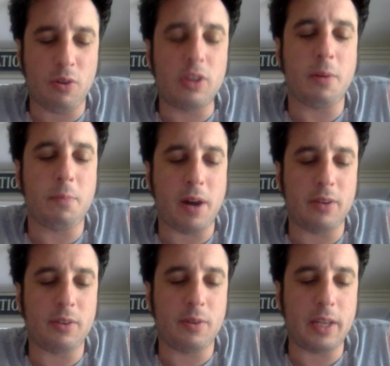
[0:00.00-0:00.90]

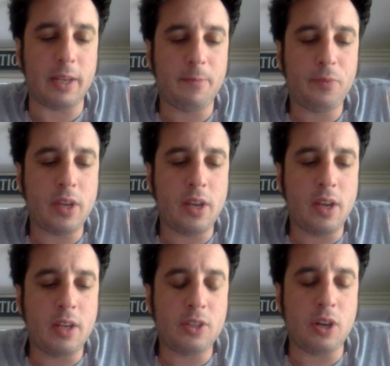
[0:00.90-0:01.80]
Uttaraphalguni.
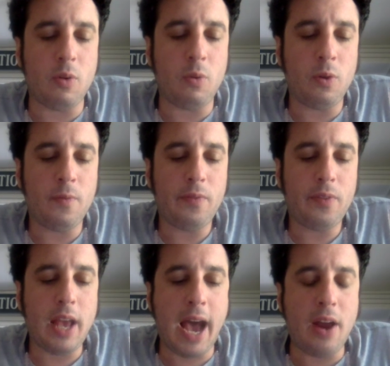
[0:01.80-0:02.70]
So
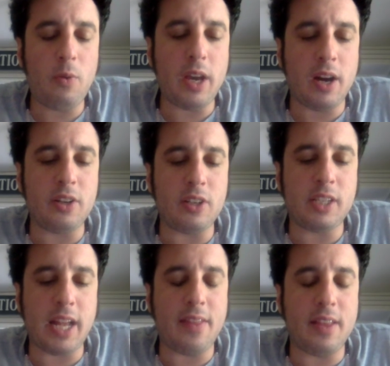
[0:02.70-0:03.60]
how do we
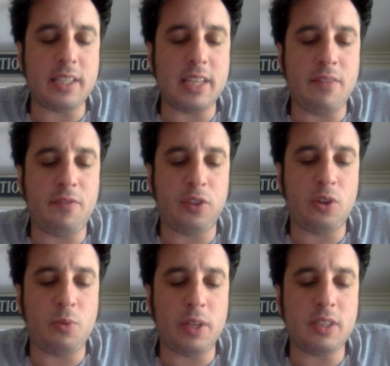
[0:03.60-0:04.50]
understand this
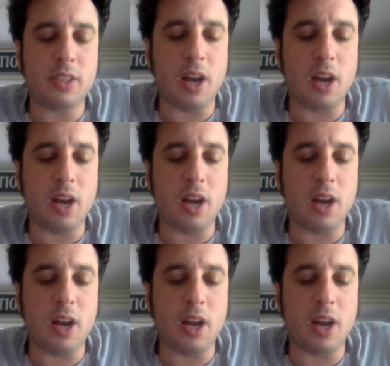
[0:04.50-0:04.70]
influence